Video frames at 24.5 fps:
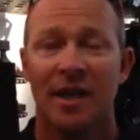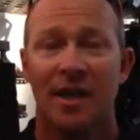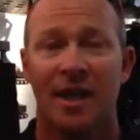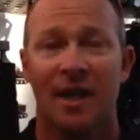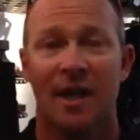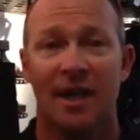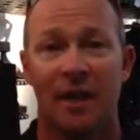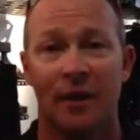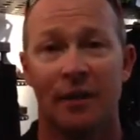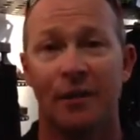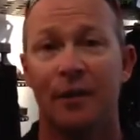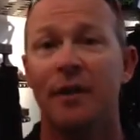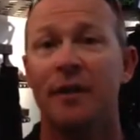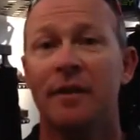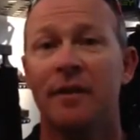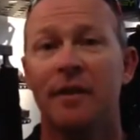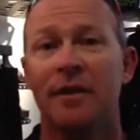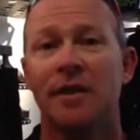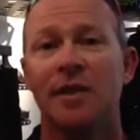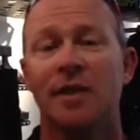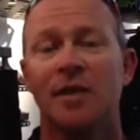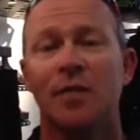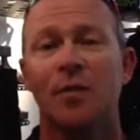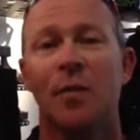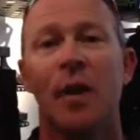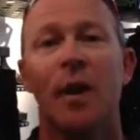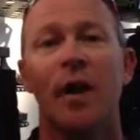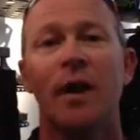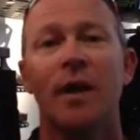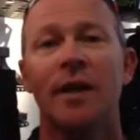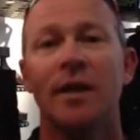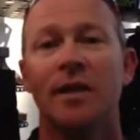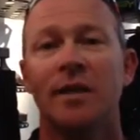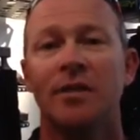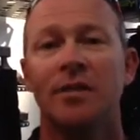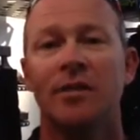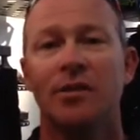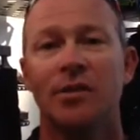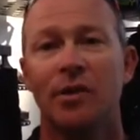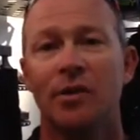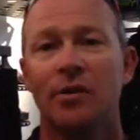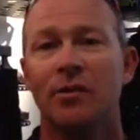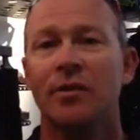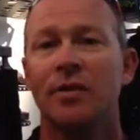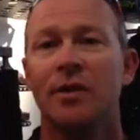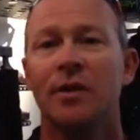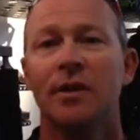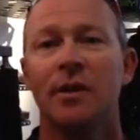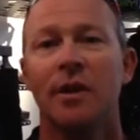And I think this is why he has
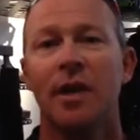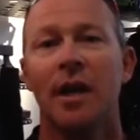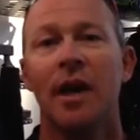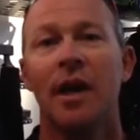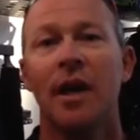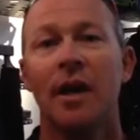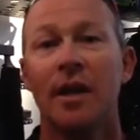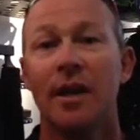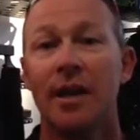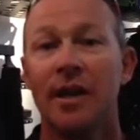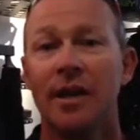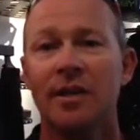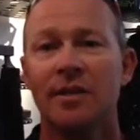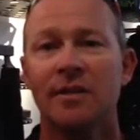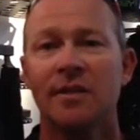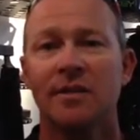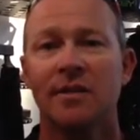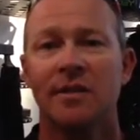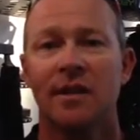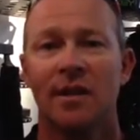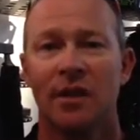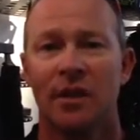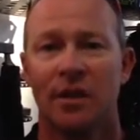chosen Nice